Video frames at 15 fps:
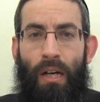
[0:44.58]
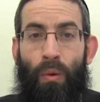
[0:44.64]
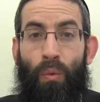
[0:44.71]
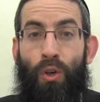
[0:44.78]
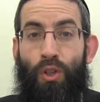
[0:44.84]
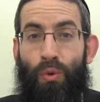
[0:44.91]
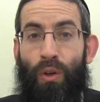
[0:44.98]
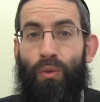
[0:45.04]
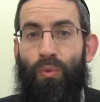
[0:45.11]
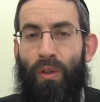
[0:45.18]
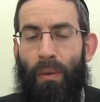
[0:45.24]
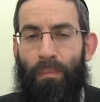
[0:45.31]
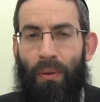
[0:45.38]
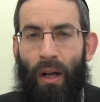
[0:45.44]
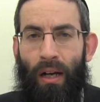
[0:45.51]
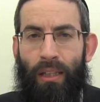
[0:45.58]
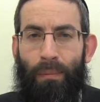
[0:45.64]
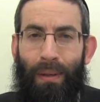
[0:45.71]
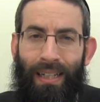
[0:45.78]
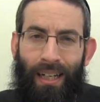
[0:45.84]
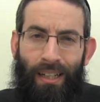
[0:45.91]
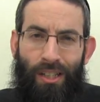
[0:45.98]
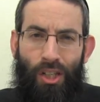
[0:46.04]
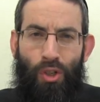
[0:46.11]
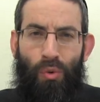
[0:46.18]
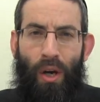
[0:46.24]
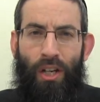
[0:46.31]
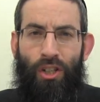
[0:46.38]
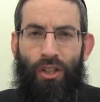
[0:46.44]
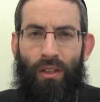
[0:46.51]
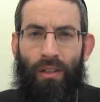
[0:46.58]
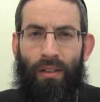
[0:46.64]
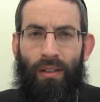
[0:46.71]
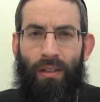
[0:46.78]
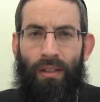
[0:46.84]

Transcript: Which one do we apply? Depending on the situation.